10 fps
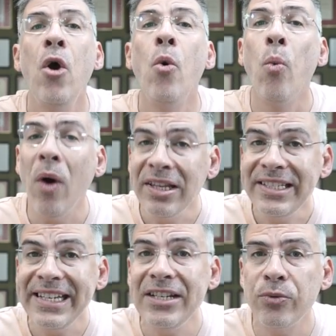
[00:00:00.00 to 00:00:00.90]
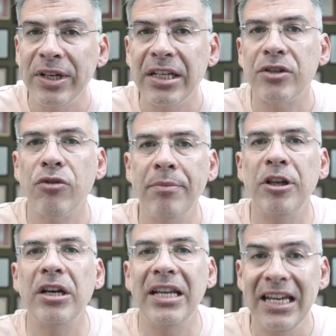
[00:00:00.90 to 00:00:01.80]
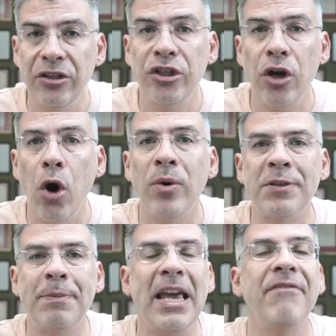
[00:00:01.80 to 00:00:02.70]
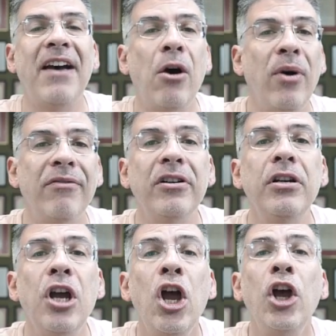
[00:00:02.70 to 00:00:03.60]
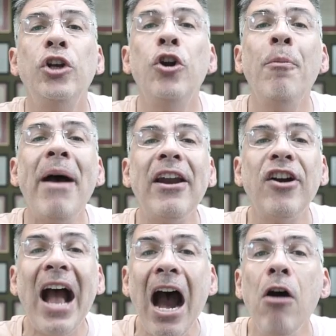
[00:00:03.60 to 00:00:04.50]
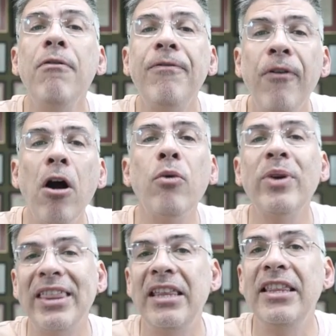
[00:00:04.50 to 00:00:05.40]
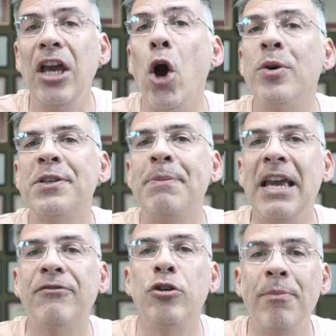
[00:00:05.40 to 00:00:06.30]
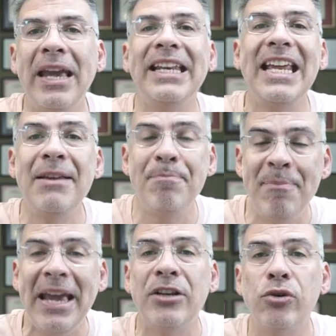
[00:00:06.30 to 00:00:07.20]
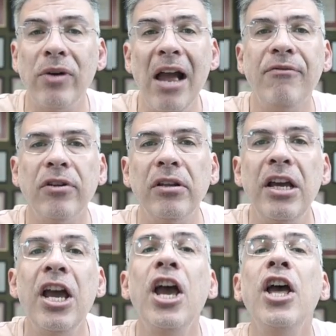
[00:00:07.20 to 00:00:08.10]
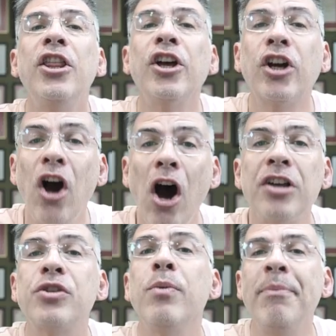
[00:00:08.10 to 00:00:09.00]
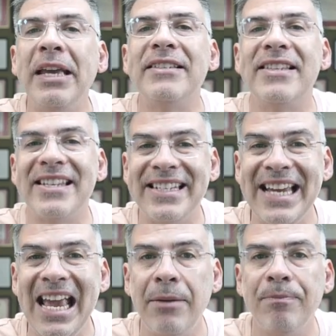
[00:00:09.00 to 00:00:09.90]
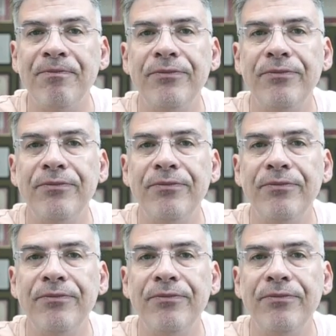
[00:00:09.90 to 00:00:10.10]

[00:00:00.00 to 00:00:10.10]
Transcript: Once it is redistributed into O S P F, however, no matter how far within the O S P F domain it may travel, the cost remains the same.